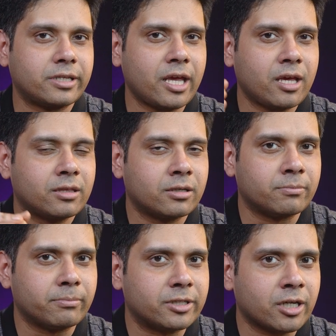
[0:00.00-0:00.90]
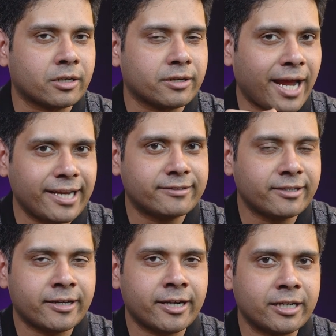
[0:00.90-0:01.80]
take the drug right
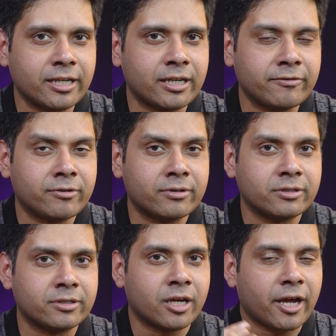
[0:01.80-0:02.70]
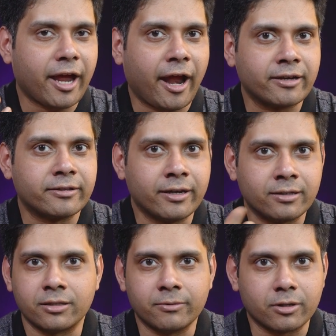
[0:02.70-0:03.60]
there and deliver the drug and
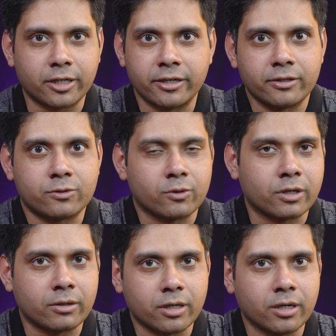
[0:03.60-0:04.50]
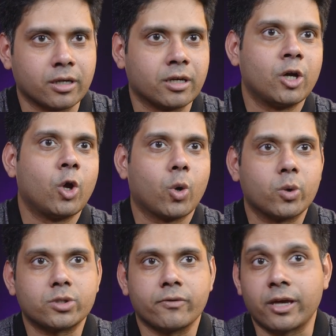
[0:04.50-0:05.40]
then the kidney stone uh,
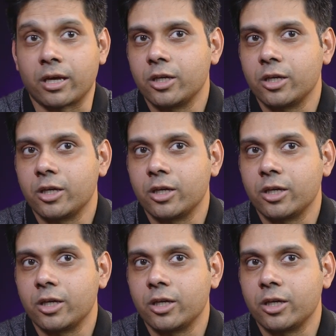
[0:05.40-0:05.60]
goes away.